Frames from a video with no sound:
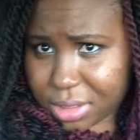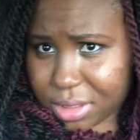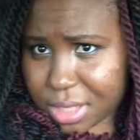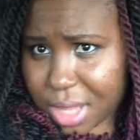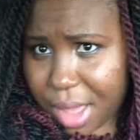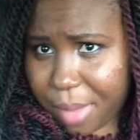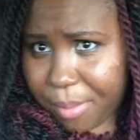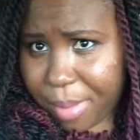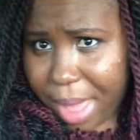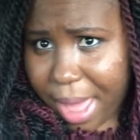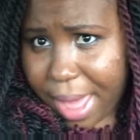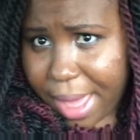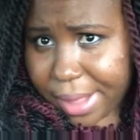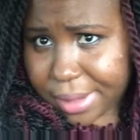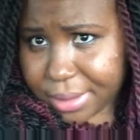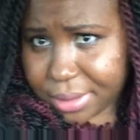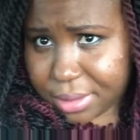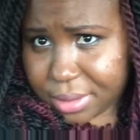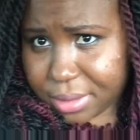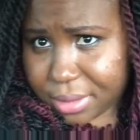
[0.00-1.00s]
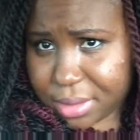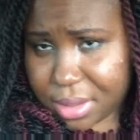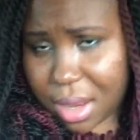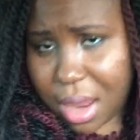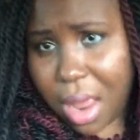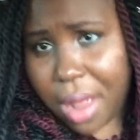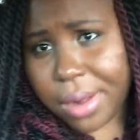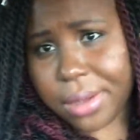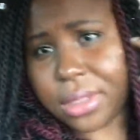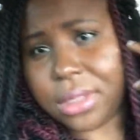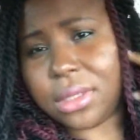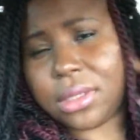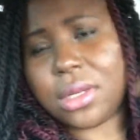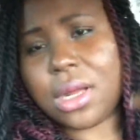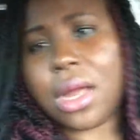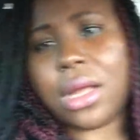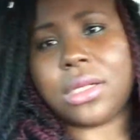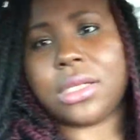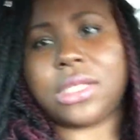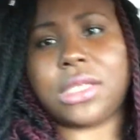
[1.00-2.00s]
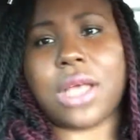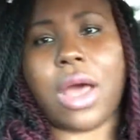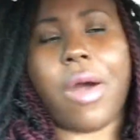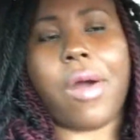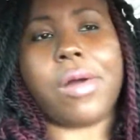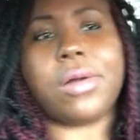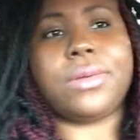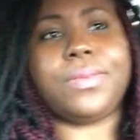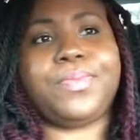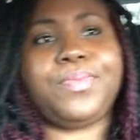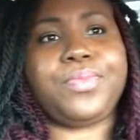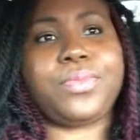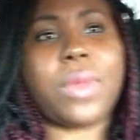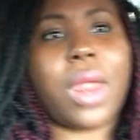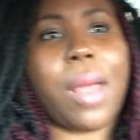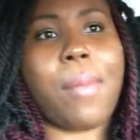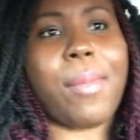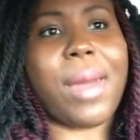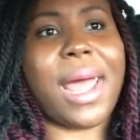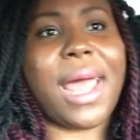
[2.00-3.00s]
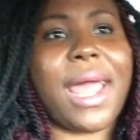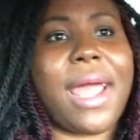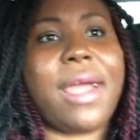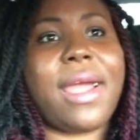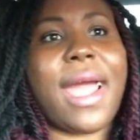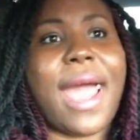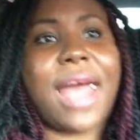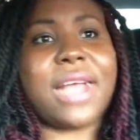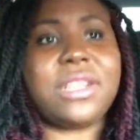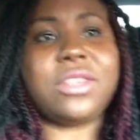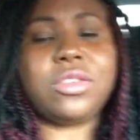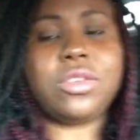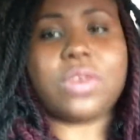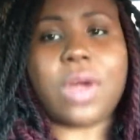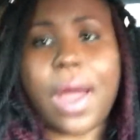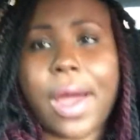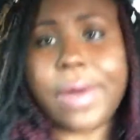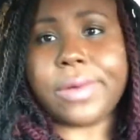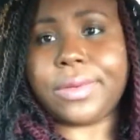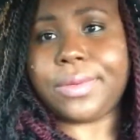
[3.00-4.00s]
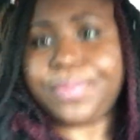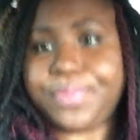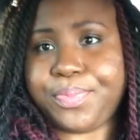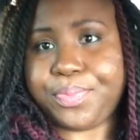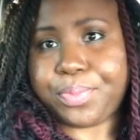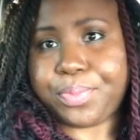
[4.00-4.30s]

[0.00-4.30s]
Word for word: is not bad. So my hair has grown,